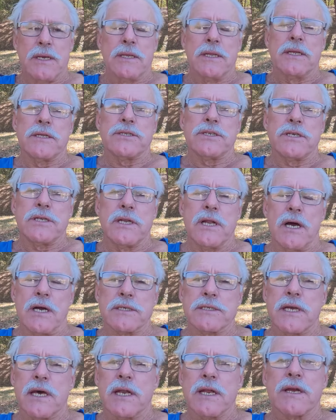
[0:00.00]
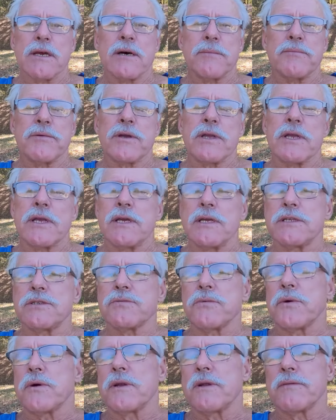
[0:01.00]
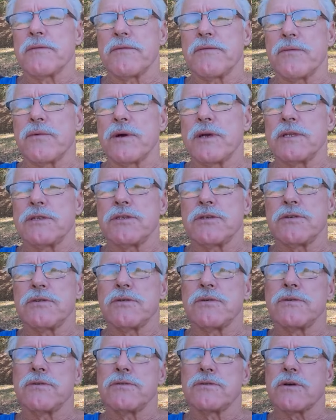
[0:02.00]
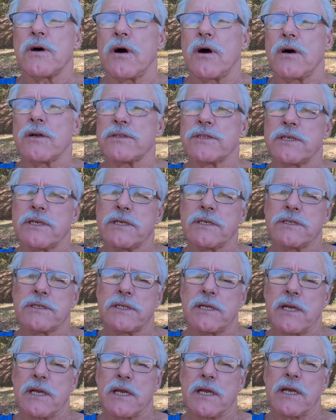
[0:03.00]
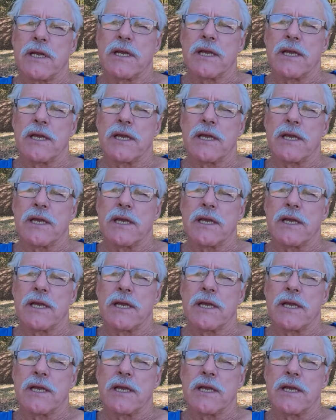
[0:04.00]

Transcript: Then she knocked out a couple kids, one of which who's autistic.